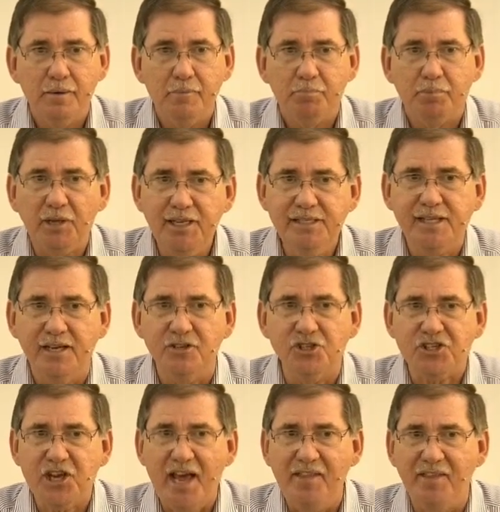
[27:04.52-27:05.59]
Please
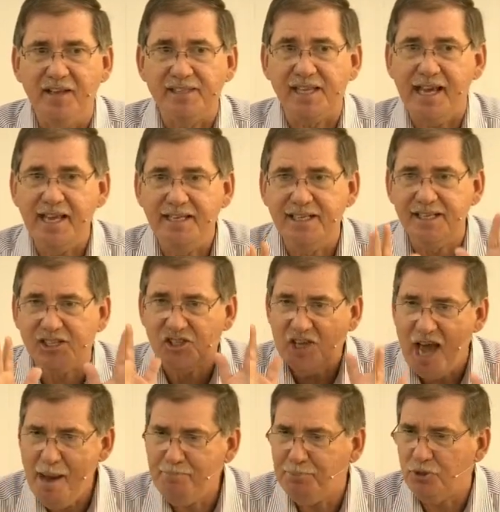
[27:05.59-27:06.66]
understand this. In
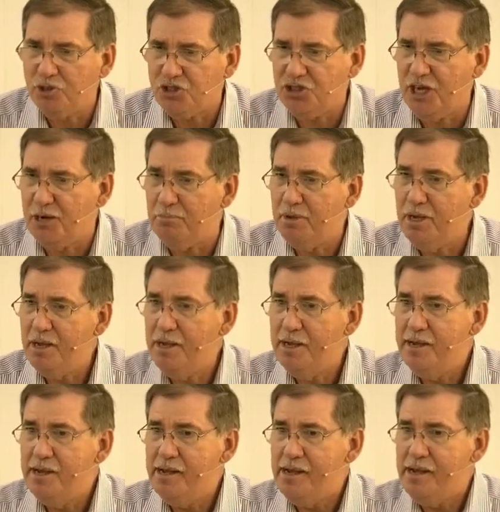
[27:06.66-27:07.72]
discipleship,
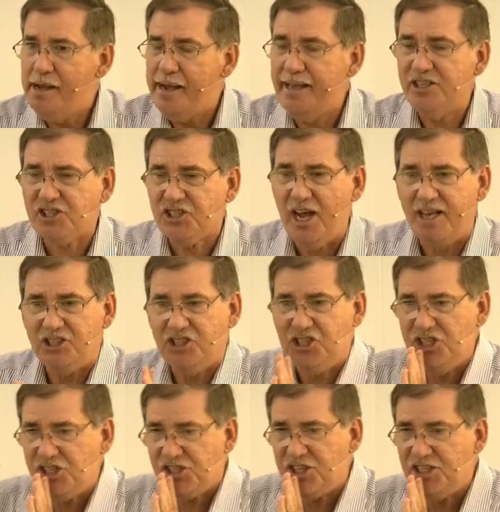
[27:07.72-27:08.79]
it's not
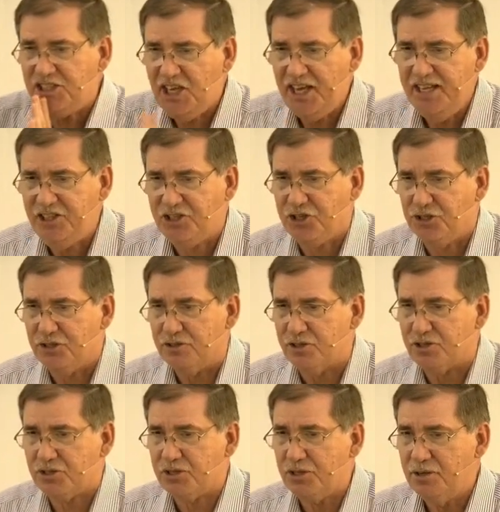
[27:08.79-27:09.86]
just the
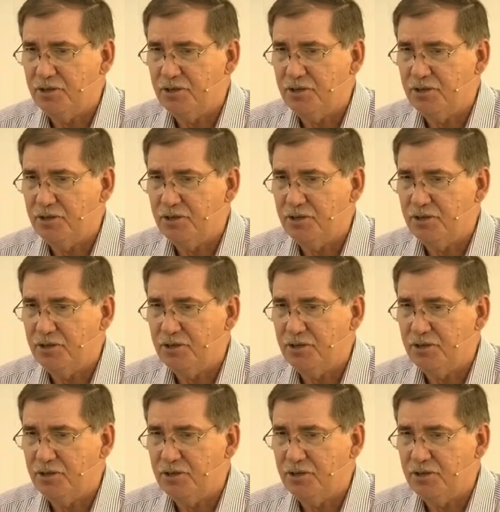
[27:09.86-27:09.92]
teachers